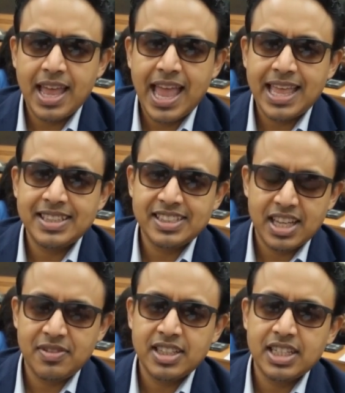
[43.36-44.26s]
and
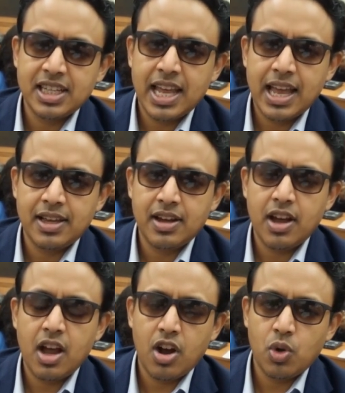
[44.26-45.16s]
17 and
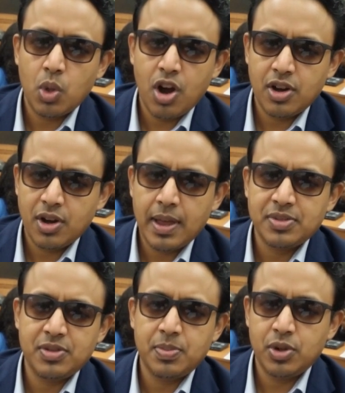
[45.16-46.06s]
a quarter
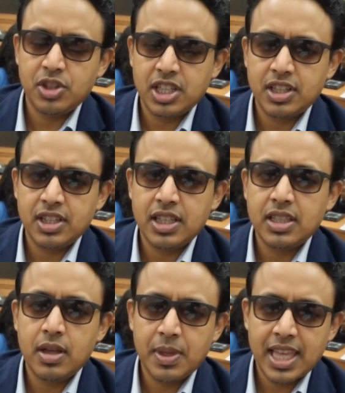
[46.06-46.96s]
grams of protein
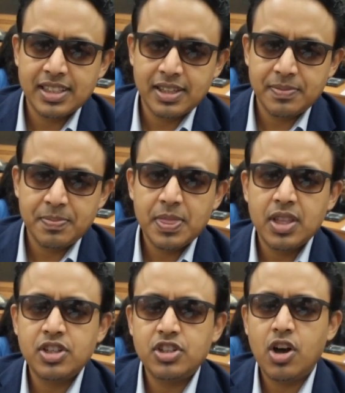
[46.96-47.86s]
in the blend.
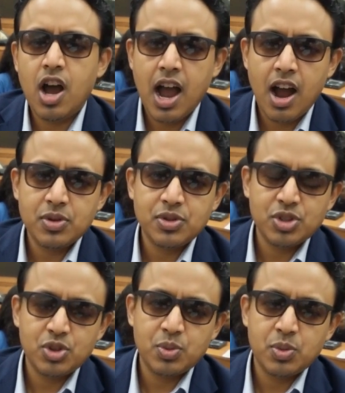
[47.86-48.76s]
So how
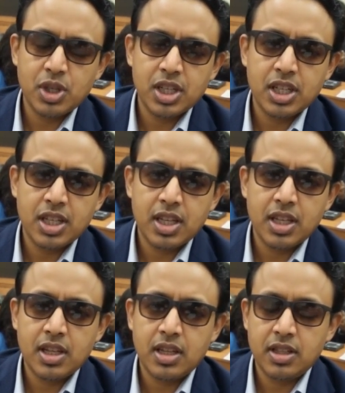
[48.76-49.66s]
do we
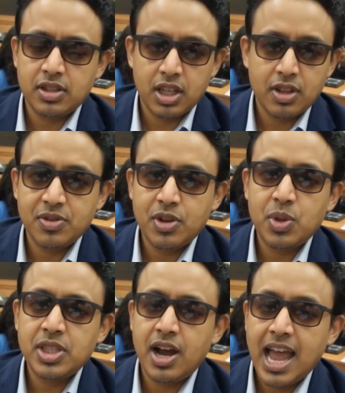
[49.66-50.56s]
deliver
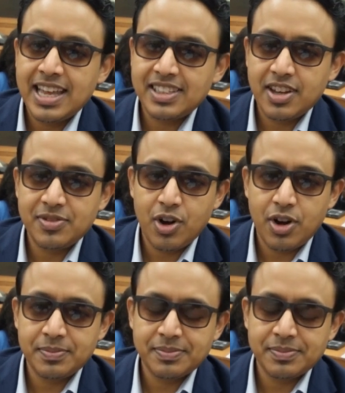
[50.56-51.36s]
what they're asking for?